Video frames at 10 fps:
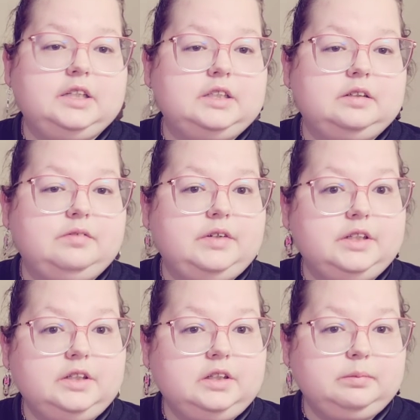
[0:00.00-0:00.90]
in a very
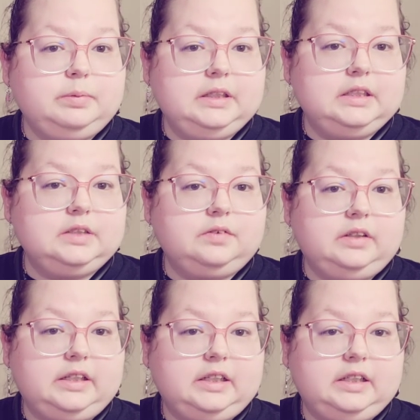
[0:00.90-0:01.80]
dark place for
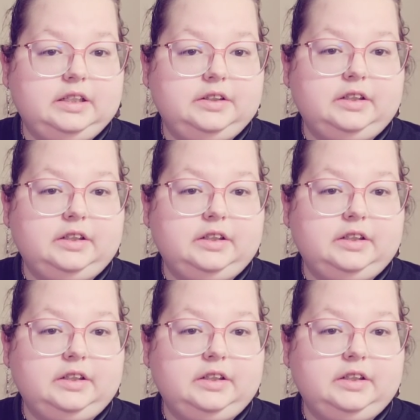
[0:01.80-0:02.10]
like a year.